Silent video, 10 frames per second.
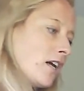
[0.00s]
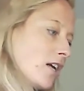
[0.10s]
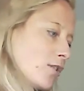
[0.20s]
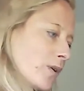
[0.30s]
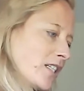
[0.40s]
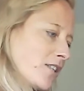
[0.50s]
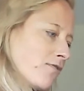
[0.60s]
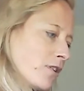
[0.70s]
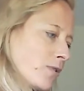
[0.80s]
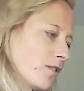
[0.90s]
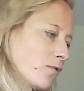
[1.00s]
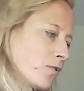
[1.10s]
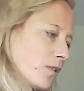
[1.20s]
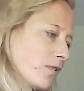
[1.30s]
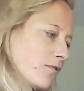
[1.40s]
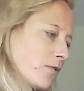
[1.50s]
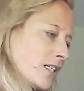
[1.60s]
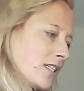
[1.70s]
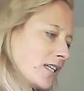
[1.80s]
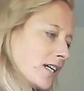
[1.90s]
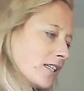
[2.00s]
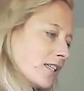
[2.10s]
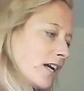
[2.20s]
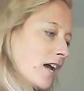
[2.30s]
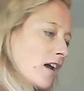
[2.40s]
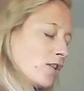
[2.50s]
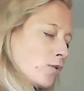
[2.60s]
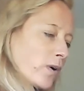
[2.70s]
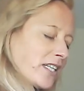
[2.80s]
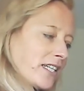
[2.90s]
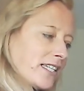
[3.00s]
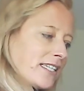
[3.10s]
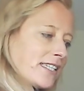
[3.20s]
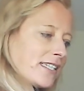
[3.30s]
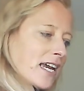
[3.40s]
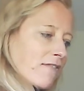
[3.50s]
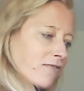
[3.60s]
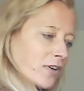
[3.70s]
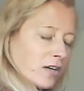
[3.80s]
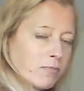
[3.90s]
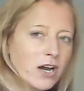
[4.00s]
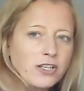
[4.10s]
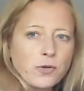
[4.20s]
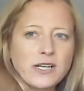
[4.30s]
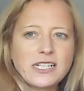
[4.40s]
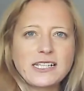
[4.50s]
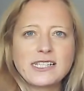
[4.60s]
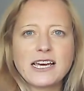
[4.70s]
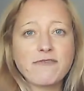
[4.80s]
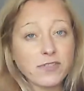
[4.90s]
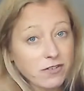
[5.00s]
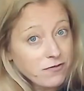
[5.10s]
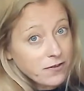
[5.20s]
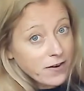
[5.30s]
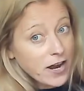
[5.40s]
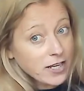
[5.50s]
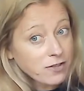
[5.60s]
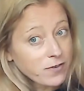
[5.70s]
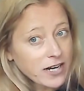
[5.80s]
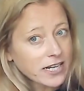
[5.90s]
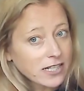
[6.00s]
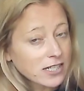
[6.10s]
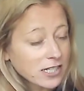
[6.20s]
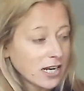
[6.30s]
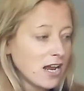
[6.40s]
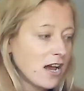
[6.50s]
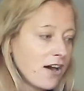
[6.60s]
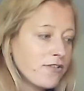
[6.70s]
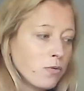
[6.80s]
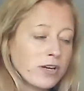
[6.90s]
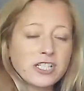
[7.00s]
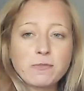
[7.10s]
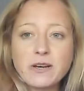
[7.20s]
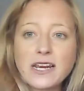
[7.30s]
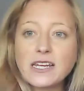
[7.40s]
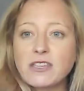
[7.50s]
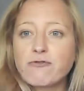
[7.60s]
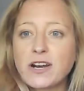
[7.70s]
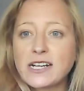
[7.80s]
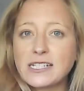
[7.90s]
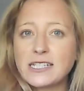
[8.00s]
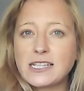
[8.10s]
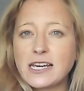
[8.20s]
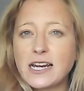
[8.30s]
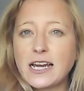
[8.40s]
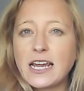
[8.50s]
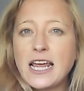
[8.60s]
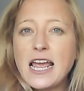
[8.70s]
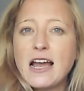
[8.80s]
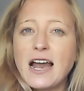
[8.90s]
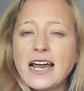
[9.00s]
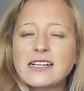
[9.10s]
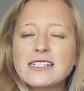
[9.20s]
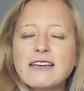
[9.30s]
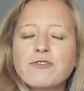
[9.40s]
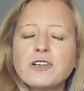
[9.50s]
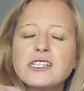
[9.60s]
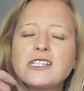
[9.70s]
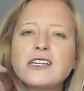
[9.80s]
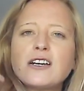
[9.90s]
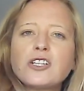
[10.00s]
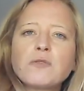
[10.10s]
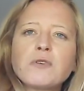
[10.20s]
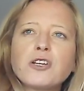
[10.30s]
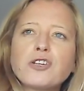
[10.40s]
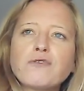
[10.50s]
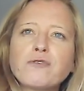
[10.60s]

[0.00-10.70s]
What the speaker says: 23, 24, 25, 26, 27, bar 27, the first violins are the ones that are playing in the rest there. And they've got such a wonderful,